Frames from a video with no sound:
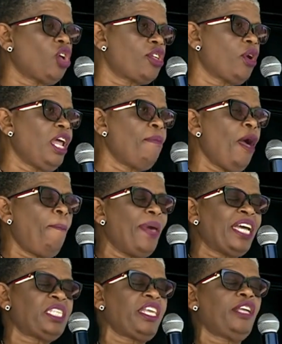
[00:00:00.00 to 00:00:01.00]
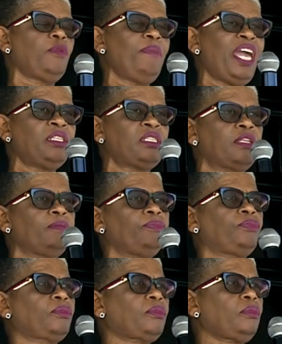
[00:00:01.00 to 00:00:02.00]
basazohlola ama bank
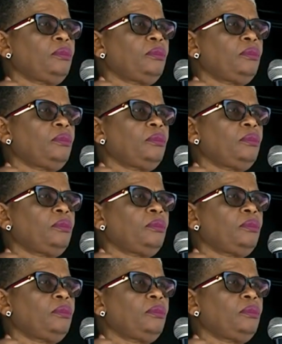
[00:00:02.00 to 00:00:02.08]
statements